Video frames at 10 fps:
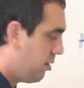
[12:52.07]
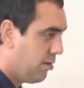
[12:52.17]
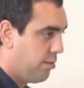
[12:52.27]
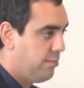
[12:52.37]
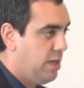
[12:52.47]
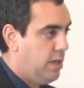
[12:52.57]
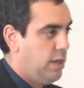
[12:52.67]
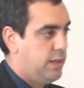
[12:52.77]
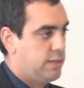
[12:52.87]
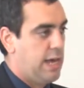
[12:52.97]
theorem
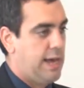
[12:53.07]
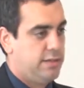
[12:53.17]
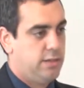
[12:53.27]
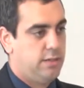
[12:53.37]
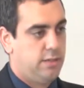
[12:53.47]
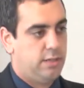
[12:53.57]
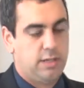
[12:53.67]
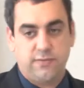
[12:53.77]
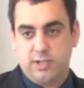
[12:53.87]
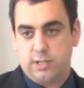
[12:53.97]
is cast into the
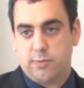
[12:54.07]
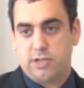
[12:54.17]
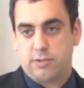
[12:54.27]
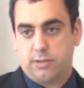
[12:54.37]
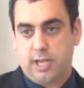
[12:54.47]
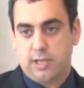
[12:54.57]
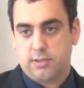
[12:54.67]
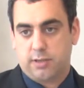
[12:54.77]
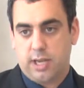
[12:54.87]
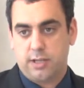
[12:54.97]
infinite dimensional case,
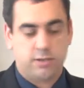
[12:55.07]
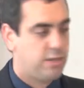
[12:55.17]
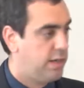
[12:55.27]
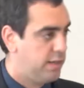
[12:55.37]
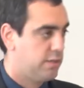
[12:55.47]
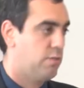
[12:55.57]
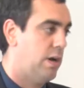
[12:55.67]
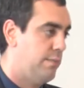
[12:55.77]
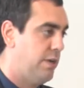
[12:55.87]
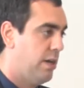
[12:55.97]
okay, and they've studied this
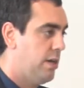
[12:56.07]
quite a bit.